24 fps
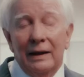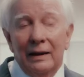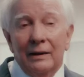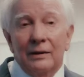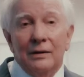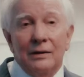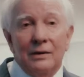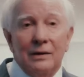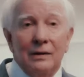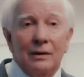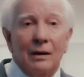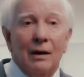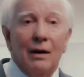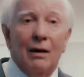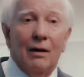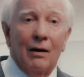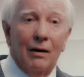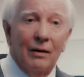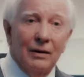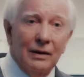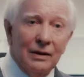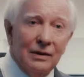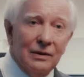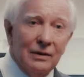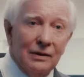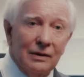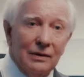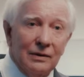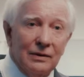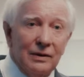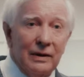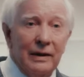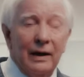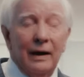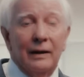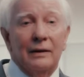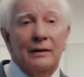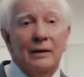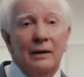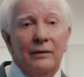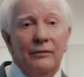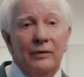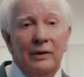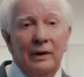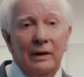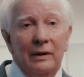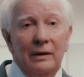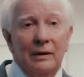INTASYL harnesses the
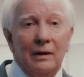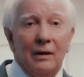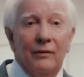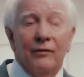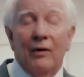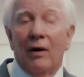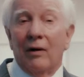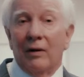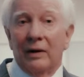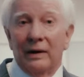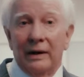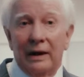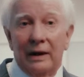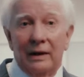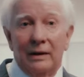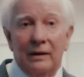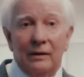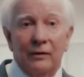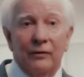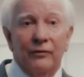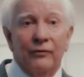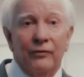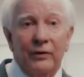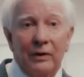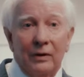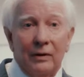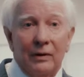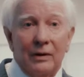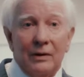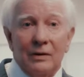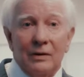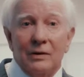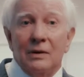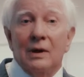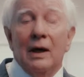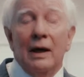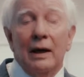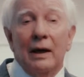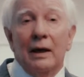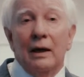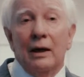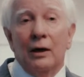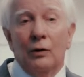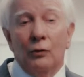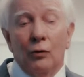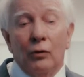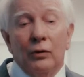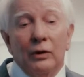activity of RNA interference
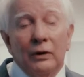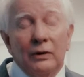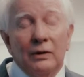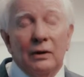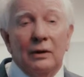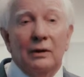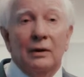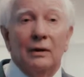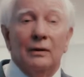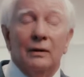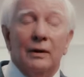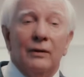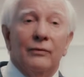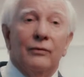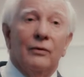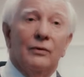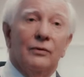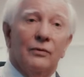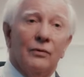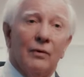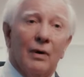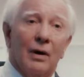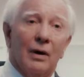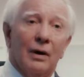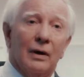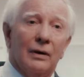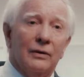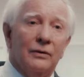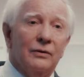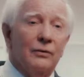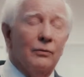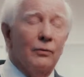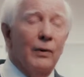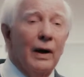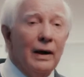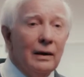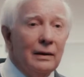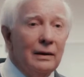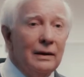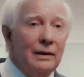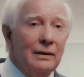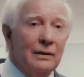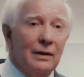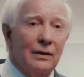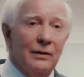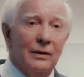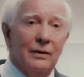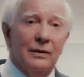in order to deliver drugs directly
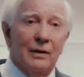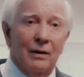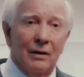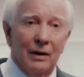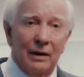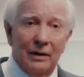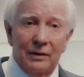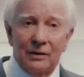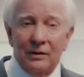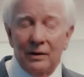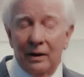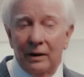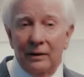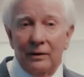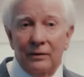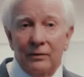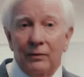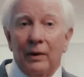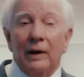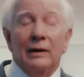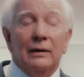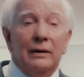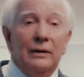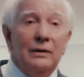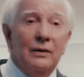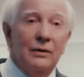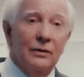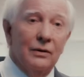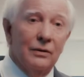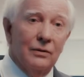to the target site, directly to the